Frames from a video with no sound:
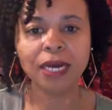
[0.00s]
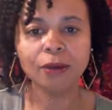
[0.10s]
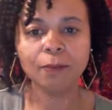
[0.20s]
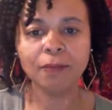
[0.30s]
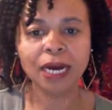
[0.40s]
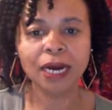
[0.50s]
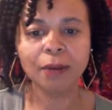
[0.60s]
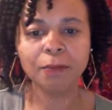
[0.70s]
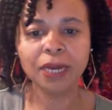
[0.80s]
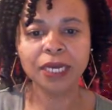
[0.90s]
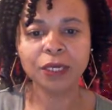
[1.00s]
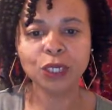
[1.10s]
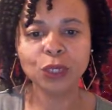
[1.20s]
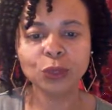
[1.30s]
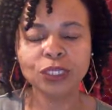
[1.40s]
But my
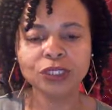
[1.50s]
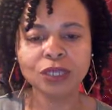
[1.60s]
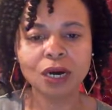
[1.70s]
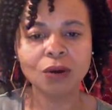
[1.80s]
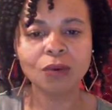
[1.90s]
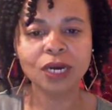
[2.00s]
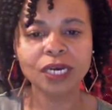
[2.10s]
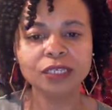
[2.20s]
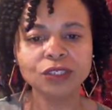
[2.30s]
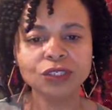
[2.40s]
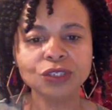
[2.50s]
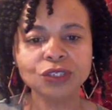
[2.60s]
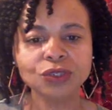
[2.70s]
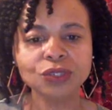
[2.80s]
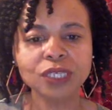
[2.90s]
main goal is always
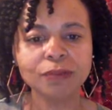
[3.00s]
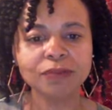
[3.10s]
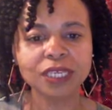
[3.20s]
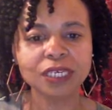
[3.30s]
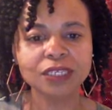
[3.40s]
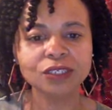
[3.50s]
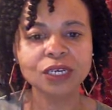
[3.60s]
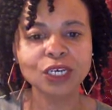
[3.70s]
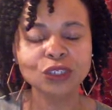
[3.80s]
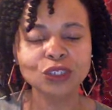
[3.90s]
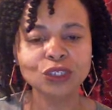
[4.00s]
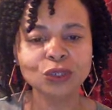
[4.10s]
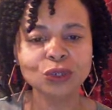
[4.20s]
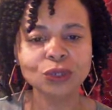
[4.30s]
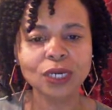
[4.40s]
to do something
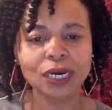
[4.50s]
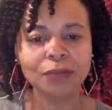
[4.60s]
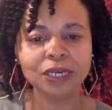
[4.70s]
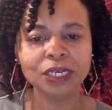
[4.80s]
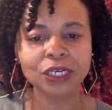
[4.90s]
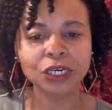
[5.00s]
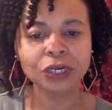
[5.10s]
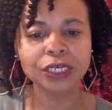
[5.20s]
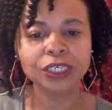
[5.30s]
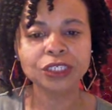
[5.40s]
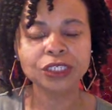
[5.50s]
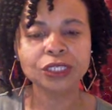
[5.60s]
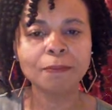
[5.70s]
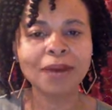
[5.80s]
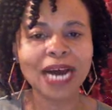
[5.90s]
to um,
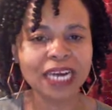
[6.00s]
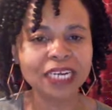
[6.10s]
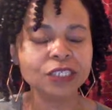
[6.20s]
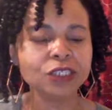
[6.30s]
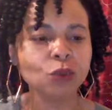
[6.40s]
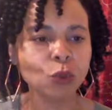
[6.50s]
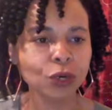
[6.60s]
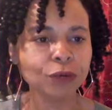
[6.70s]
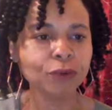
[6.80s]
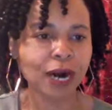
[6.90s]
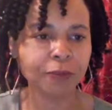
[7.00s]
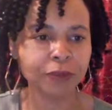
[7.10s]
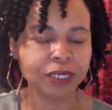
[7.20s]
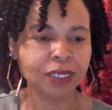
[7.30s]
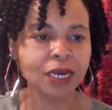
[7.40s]
encourage the body to work
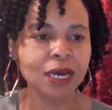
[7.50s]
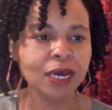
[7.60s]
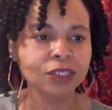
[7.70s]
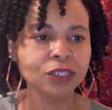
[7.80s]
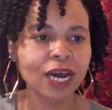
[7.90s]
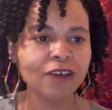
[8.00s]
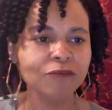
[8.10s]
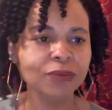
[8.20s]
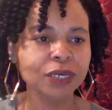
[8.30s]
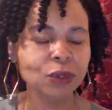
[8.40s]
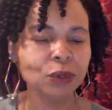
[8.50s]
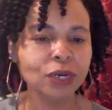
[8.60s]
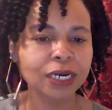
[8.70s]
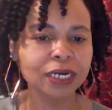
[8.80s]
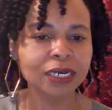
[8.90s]
properly. So I've been
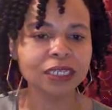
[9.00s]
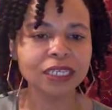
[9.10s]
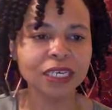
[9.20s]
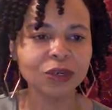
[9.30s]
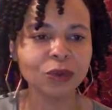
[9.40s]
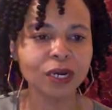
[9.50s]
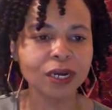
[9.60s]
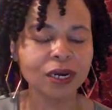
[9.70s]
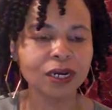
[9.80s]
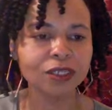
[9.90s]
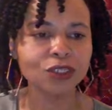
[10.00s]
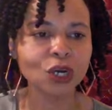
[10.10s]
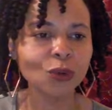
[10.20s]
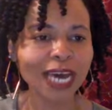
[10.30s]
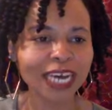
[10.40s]
on a thing
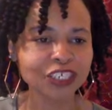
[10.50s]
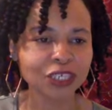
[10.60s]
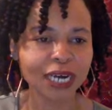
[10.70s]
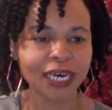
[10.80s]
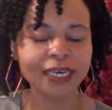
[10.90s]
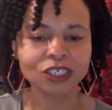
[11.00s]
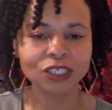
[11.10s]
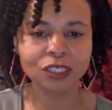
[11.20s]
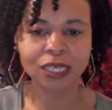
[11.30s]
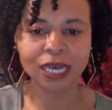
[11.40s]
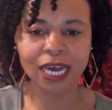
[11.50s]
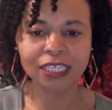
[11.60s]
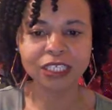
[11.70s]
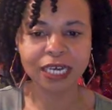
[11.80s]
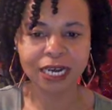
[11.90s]
where don't act your age is the
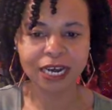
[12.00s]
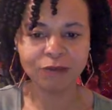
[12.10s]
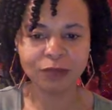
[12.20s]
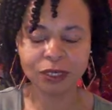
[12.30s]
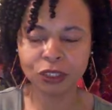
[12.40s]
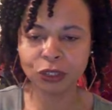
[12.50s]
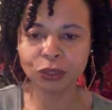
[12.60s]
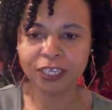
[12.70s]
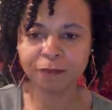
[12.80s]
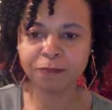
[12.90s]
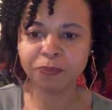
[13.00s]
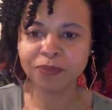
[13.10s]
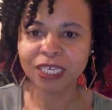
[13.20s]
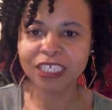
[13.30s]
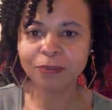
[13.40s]
hashtag I've been using,
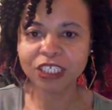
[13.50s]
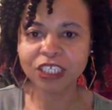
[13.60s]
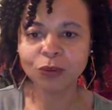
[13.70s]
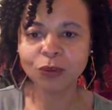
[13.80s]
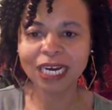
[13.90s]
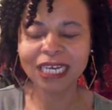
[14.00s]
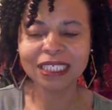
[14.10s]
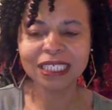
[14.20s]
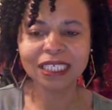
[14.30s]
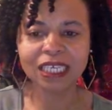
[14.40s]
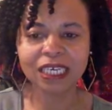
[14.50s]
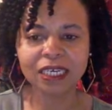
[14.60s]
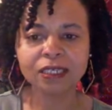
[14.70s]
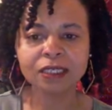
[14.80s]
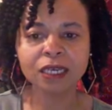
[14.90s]
especially when I see
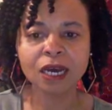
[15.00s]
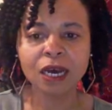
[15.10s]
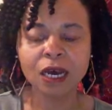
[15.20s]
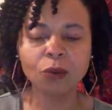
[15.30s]
things